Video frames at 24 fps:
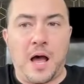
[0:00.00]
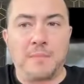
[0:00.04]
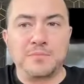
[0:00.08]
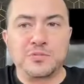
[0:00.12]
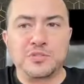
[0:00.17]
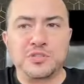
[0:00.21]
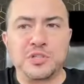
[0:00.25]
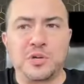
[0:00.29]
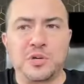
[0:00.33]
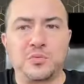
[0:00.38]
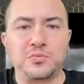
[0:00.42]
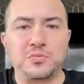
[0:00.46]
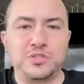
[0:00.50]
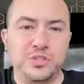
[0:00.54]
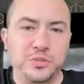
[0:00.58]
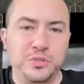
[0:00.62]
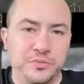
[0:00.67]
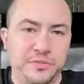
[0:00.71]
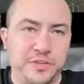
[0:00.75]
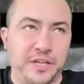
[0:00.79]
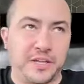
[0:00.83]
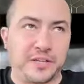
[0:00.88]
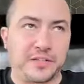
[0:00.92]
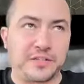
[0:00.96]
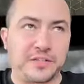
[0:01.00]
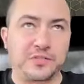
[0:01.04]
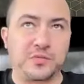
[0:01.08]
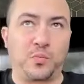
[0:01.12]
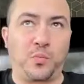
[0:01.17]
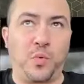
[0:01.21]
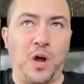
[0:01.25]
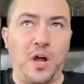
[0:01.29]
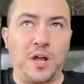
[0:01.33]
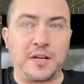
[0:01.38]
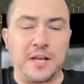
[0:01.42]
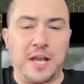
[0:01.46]
So two things.
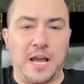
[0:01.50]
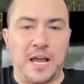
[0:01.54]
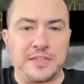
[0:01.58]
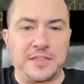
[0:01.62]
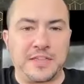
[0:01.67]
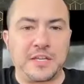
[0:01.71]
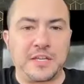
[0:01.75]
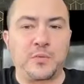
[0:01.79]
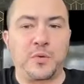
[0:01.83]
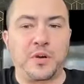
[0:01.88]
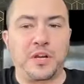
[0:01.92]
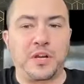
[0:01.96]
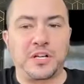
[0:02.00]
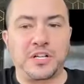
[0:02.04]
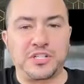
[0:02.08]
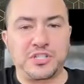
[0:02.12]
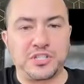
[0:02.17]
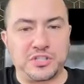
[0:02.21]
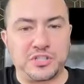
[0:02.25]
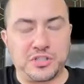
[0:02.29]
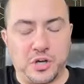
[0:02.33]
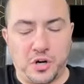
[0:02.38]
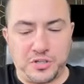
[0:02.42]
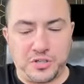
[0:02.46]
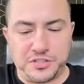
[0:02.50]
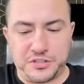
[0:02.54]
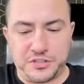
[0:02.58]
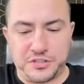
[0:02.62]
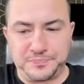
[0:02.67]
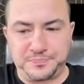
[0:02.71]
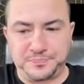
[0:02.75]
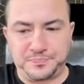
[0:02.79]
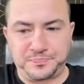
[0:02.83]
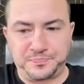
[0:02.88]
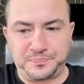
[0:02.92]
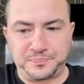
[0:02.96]
One, I think we're gonna
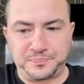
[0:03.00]
start.